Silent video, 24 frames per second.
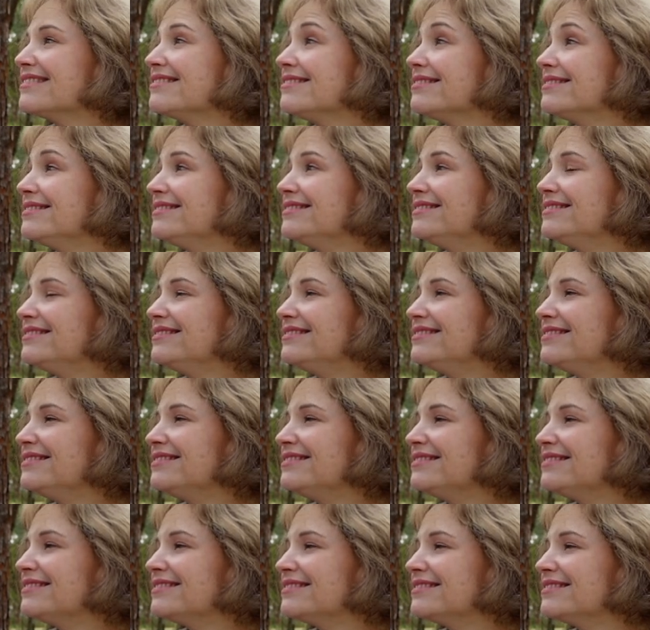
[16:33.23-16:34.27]

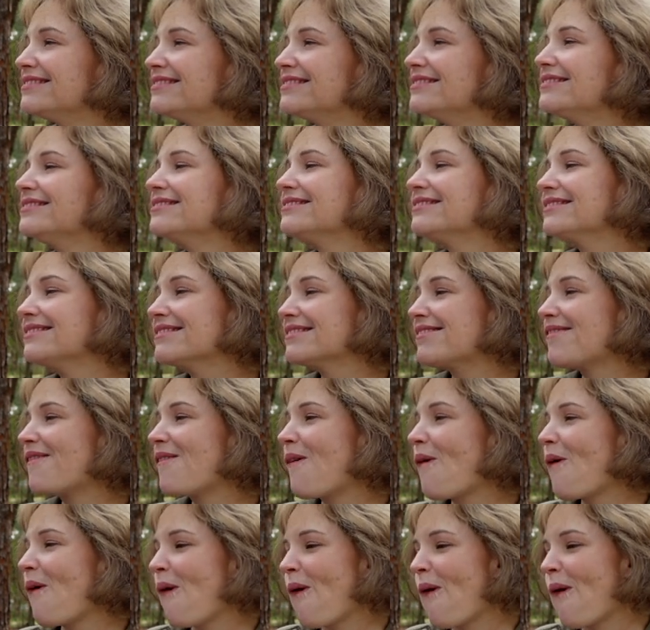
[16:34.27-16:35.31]

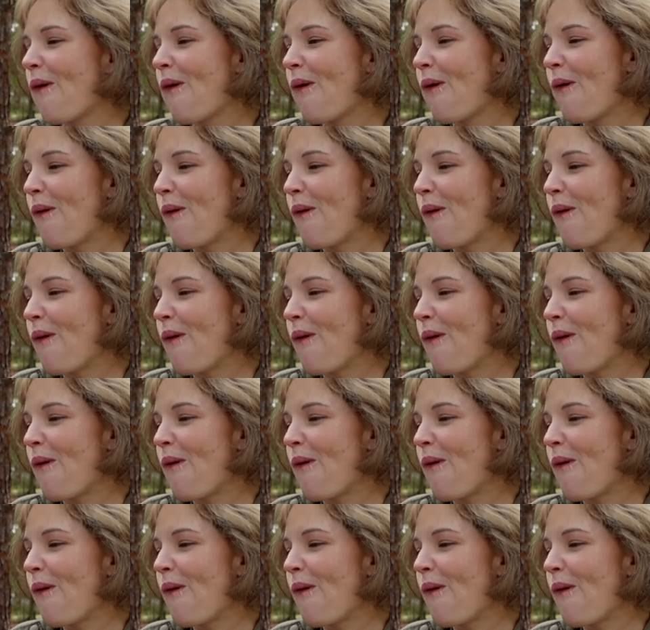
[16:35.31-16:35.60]
No words are spoken by the person on screen.